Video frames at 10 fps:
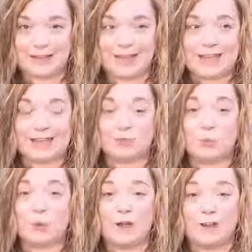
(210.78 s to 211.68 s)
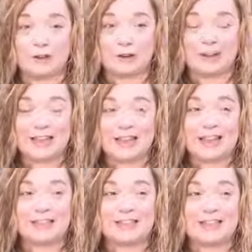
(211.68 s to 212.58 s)
It's wonder.
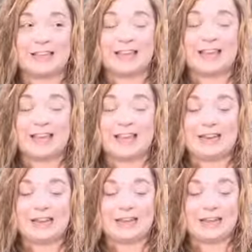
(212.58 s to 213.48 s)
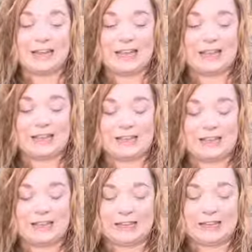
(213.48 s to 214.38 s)
It's like a kid in
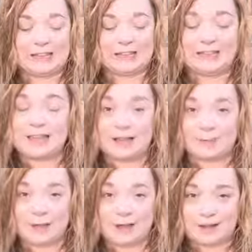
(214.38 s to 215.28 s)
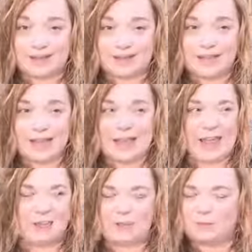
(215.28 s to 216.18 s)
the sandbox
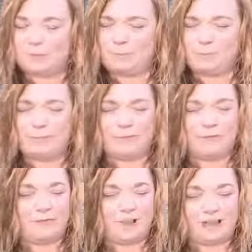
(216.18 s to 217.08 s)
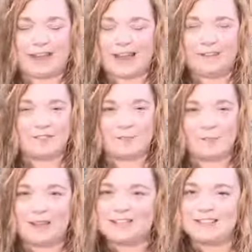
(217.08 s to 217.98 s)
and just fucking having the
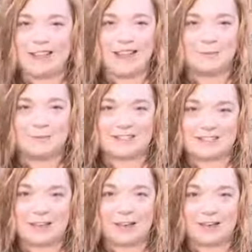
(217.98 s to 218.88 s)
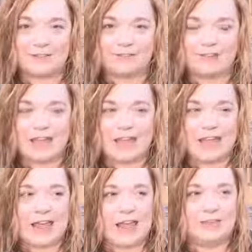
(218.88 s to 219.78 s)
best time of his life.
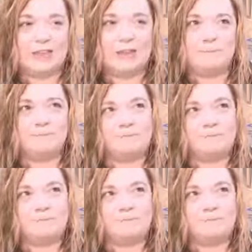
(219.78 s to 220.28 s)
And then,